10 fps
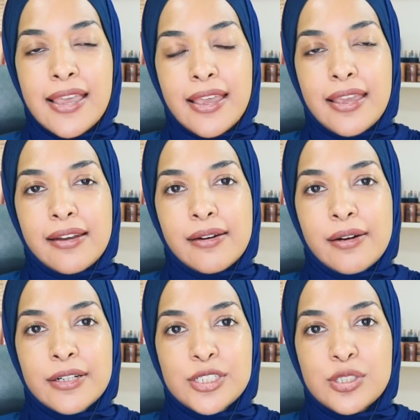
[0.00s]
and
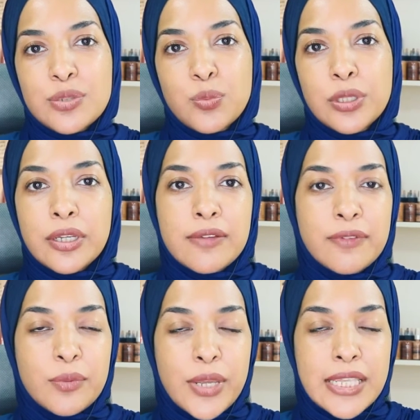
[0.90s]
are just looking for
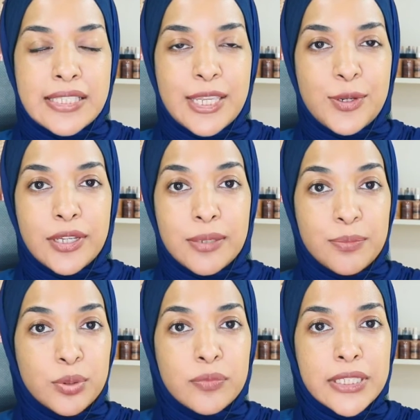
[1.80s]
ways that you can
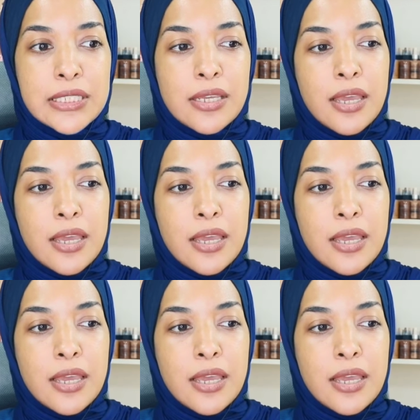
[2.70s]
improve it.